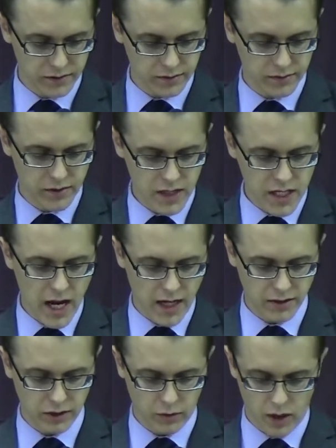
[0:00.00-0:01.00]
This is the
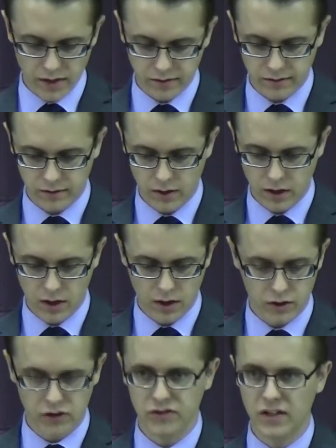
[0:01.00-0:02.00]
Antichrist,
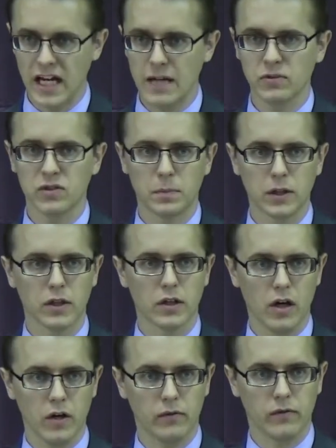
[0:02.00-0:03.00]
the same
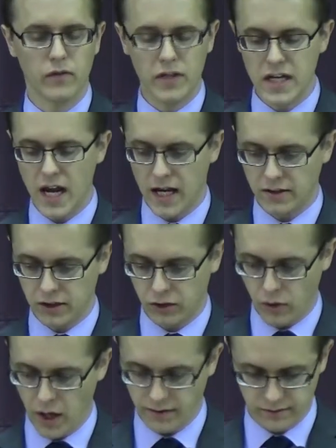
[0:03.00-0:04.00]
spirit of the
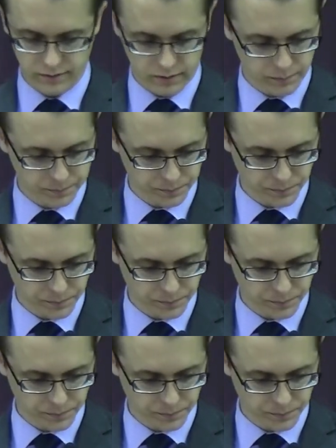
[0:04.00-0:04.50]
Antichrist.